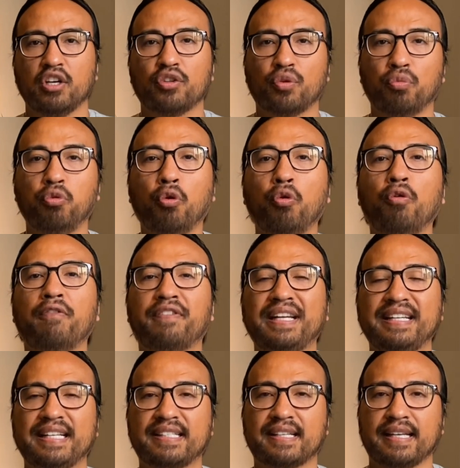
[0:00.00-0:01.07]
The rule of
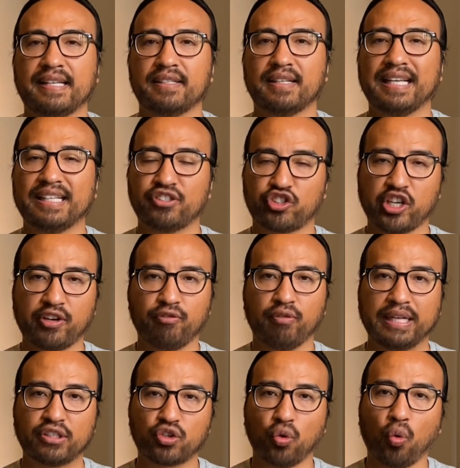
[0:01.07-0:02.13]
indices is
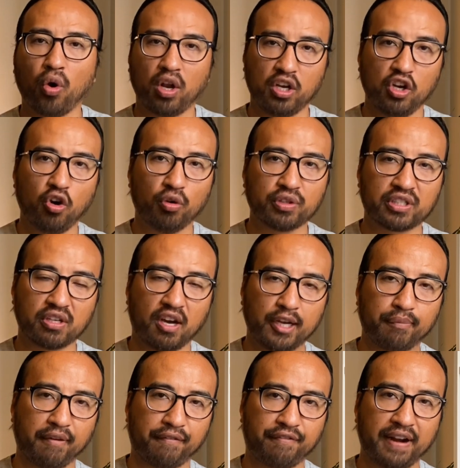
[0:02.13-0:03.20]
generally taught
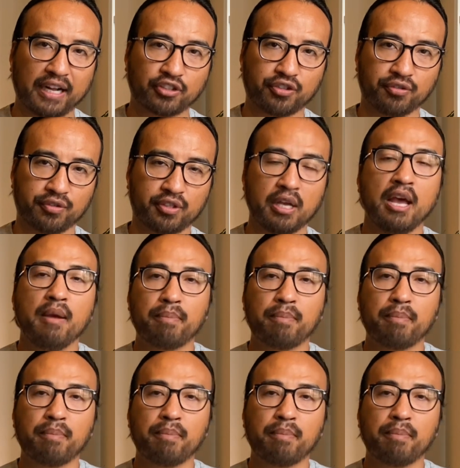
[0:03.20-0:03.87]
alongside with fractions